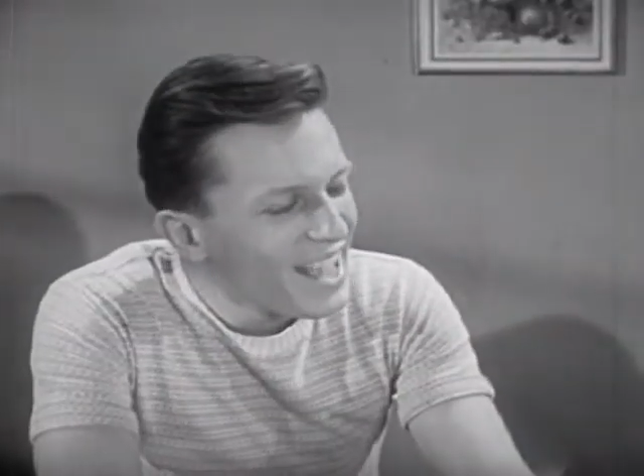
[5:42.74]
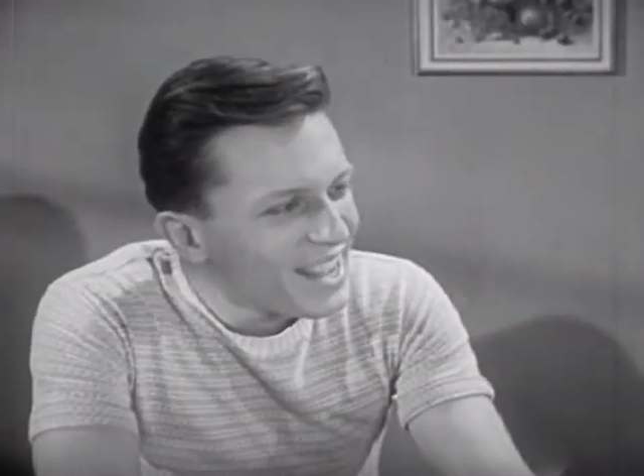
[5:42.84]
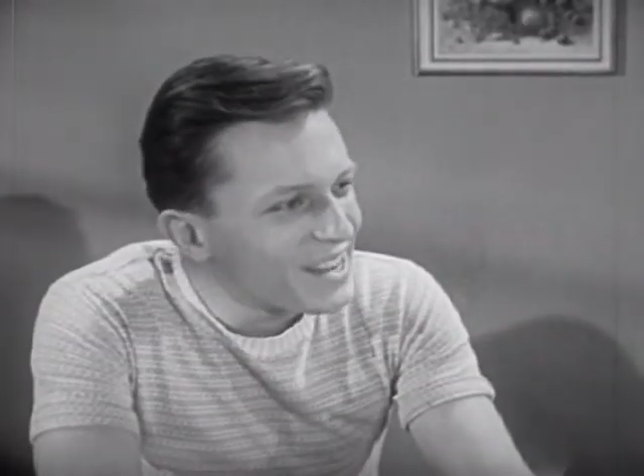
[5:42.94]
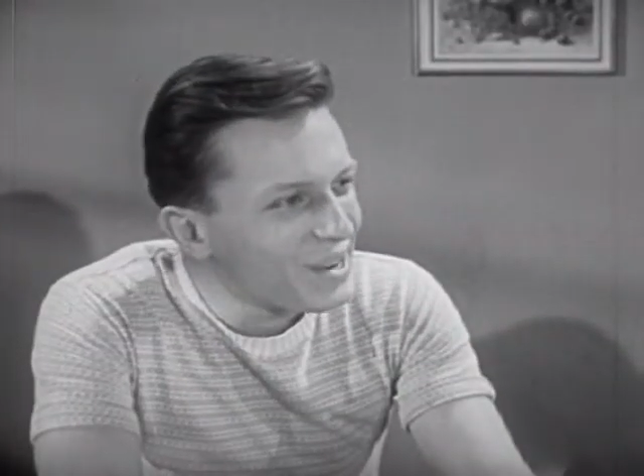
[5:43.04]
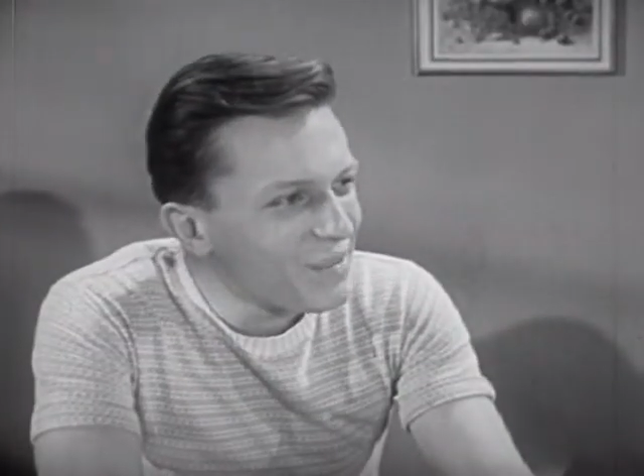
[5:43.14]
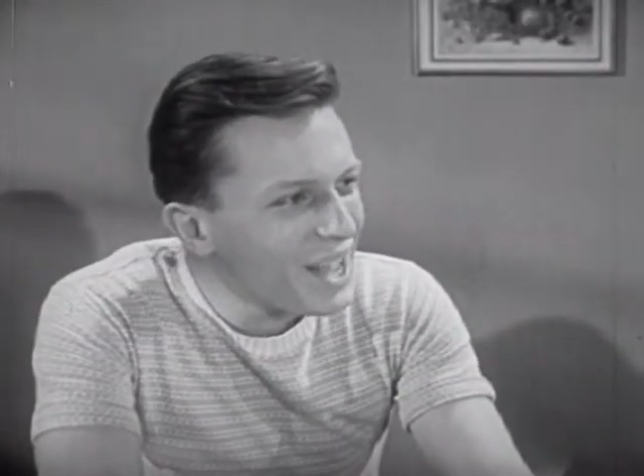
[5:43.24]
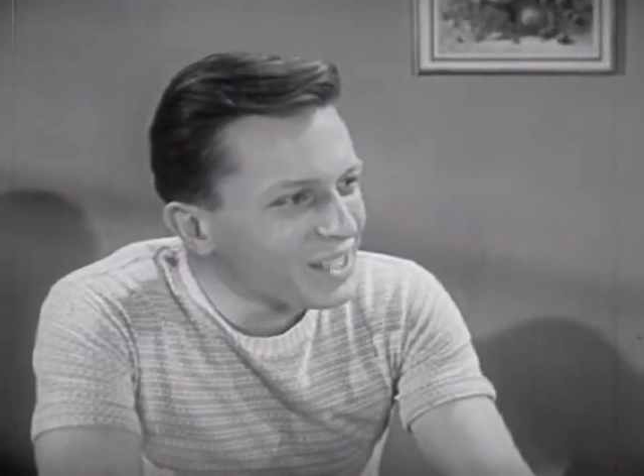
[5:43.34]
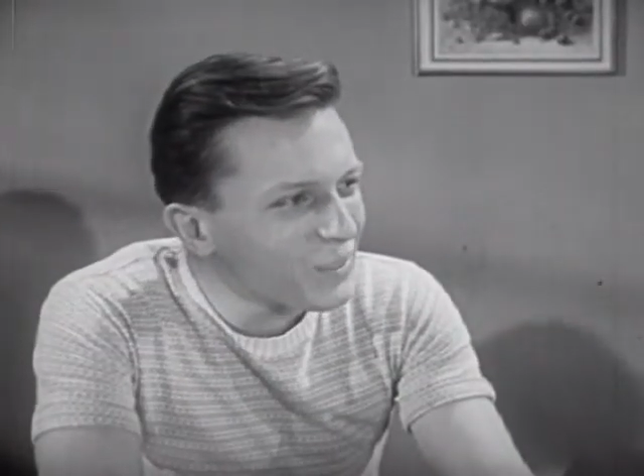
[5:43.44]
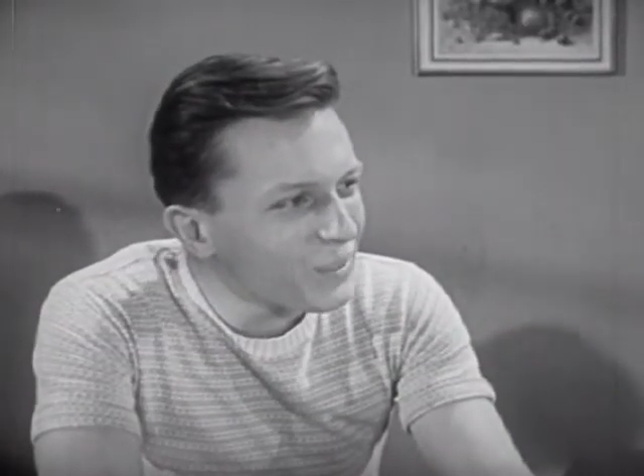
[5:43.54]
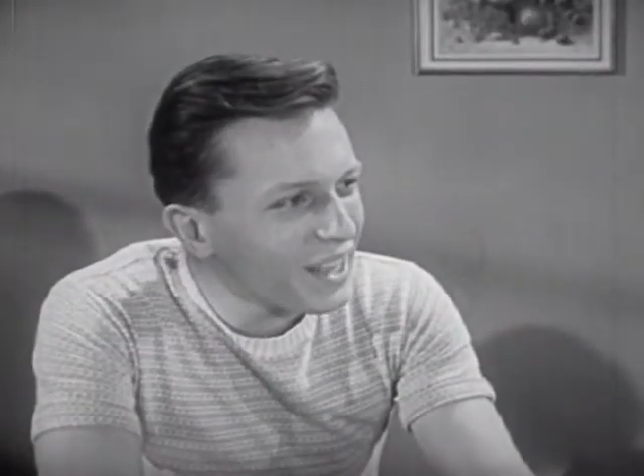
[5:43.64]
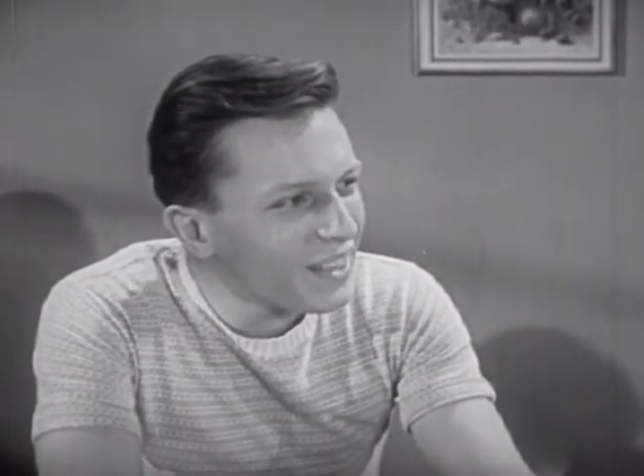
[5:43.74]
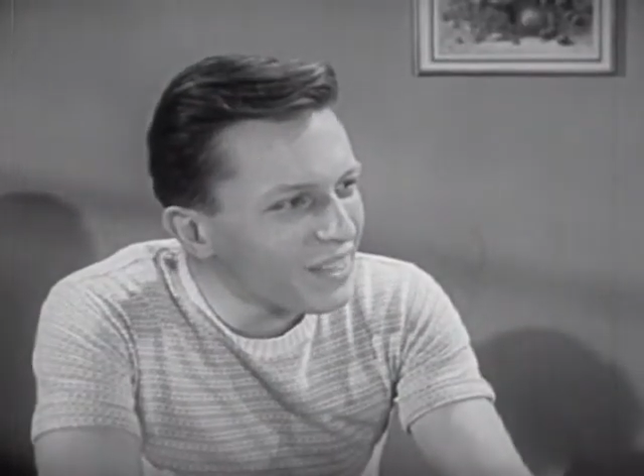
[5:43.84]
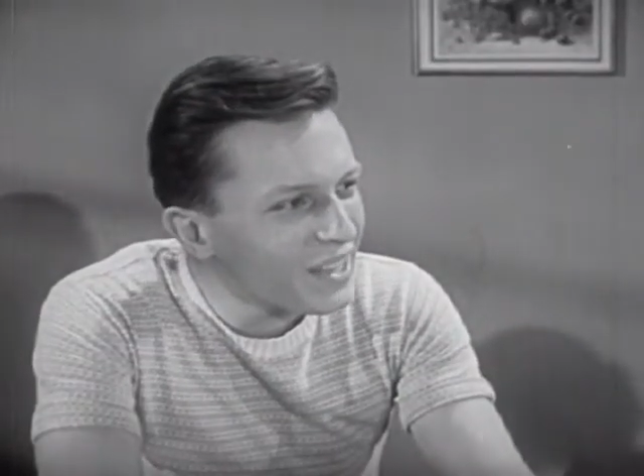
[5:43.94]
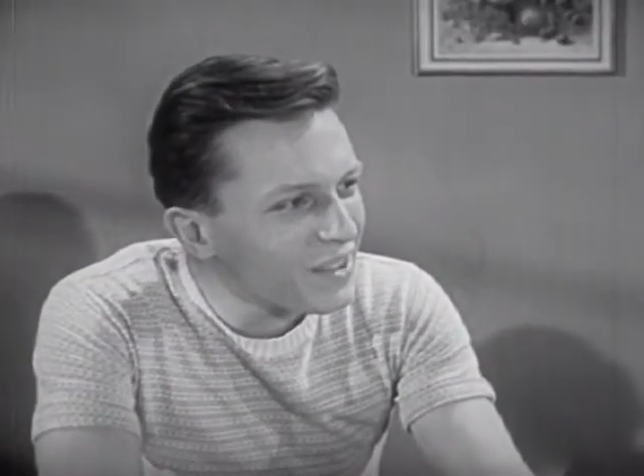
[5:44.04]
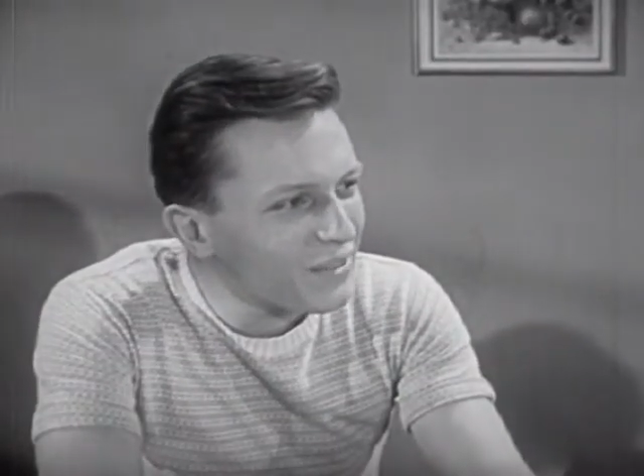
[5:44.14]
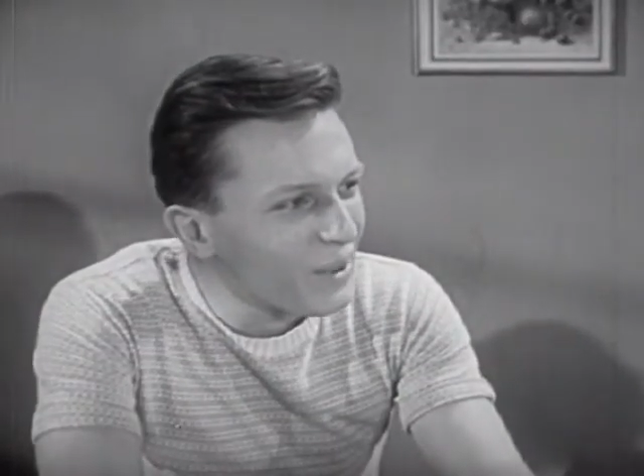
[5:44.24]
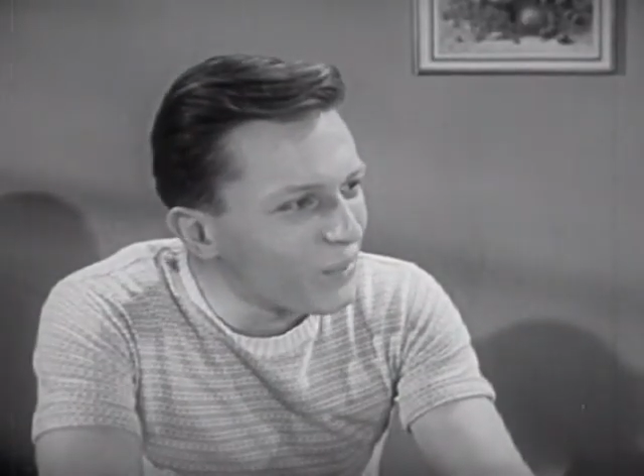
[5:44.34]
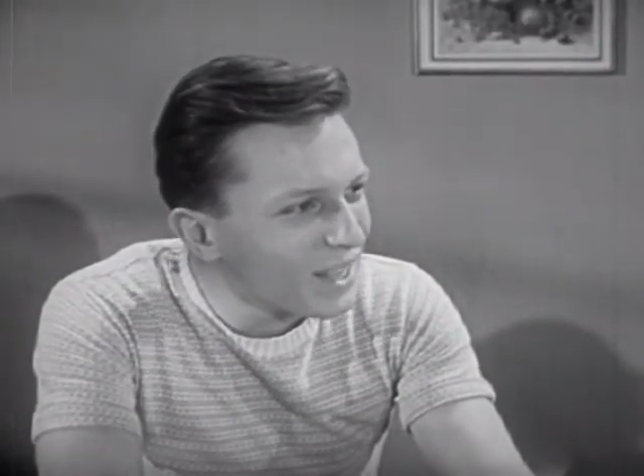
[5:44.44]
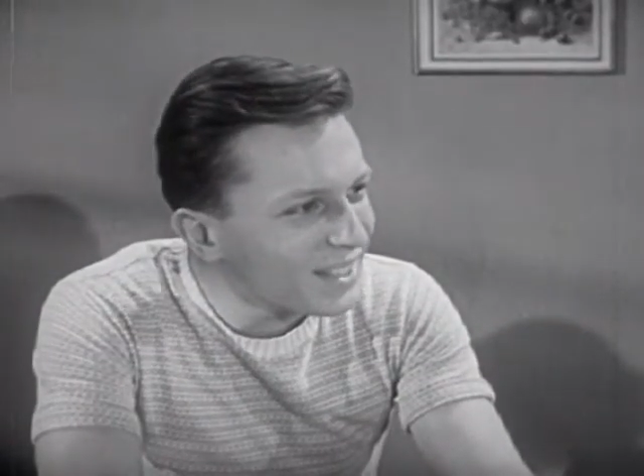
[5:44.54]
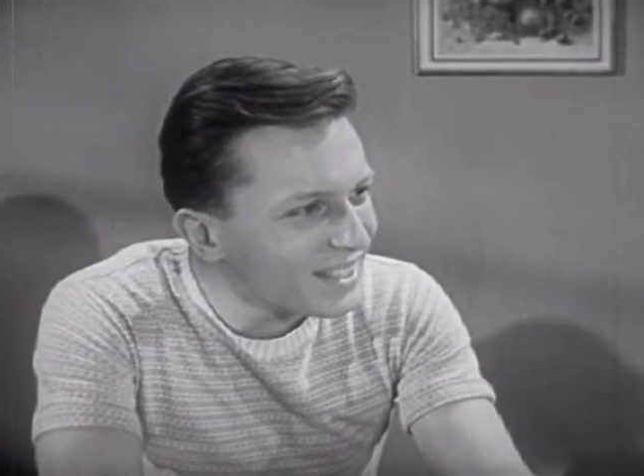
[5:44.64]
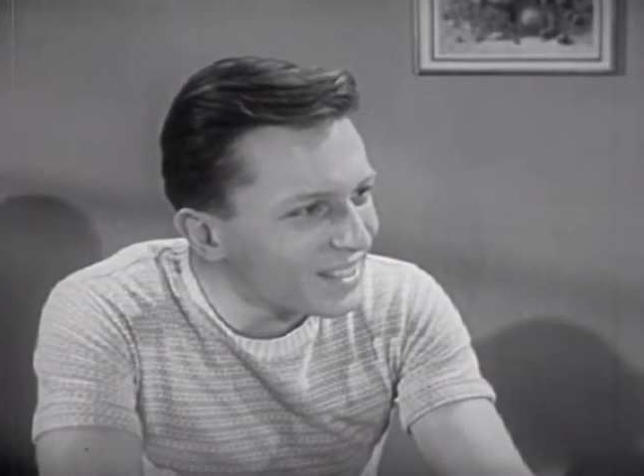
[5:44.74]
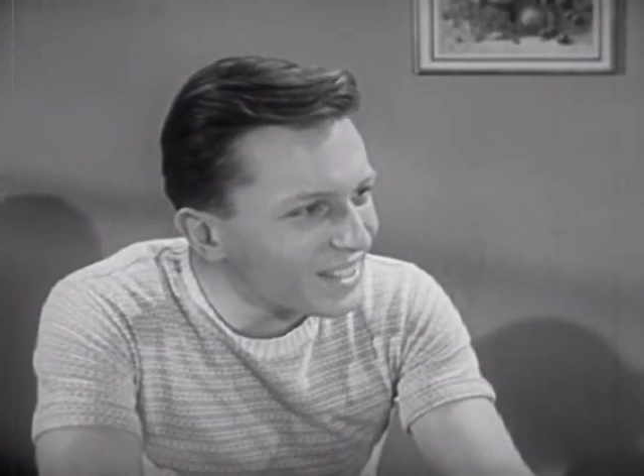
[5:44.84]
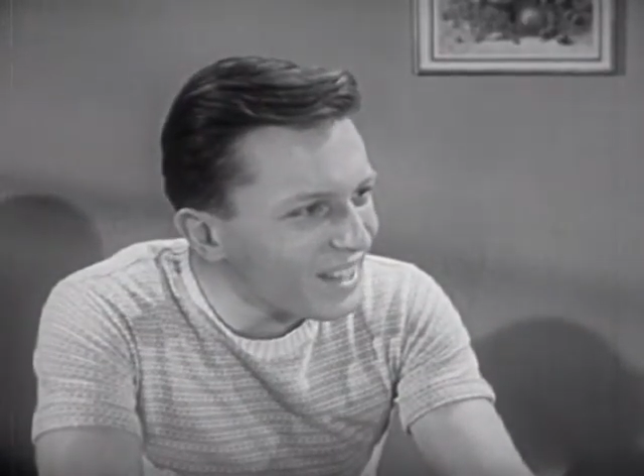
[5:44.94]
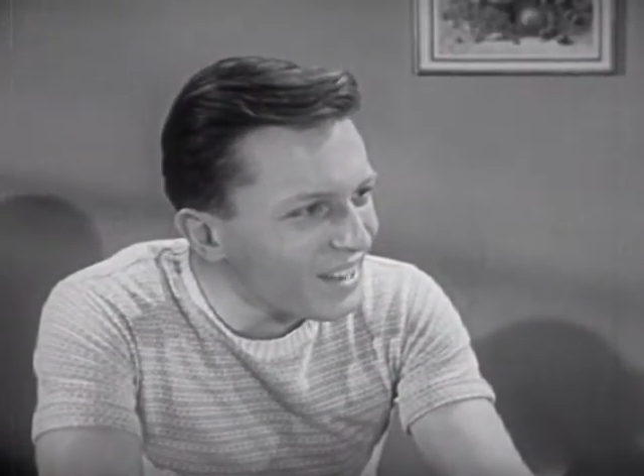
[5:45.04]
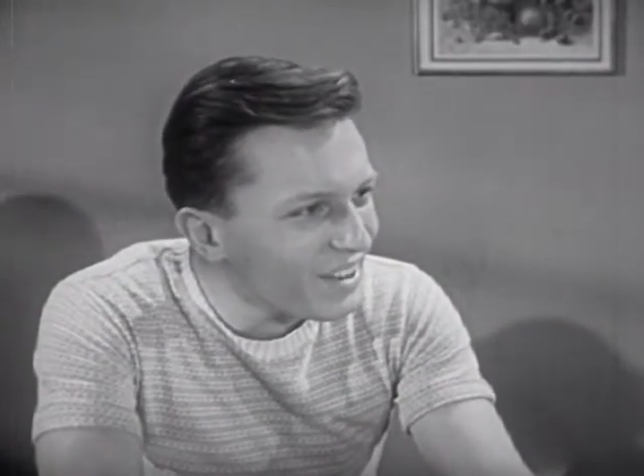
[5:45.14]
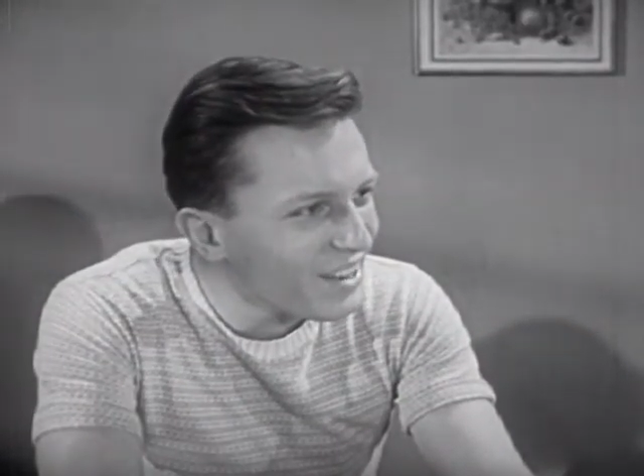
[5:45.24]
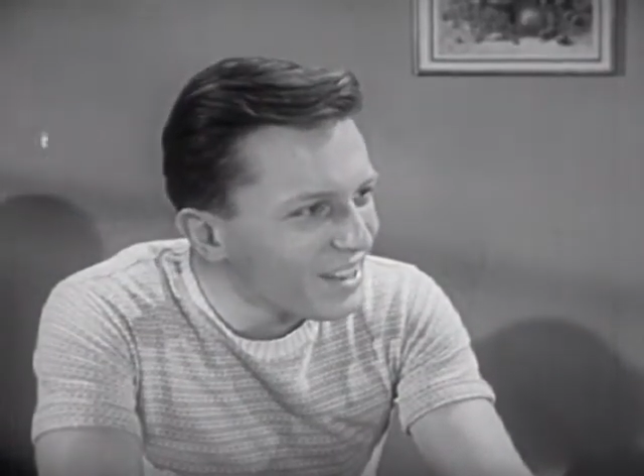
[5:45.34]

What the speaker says: Can you imagine what they think if they read such a letter?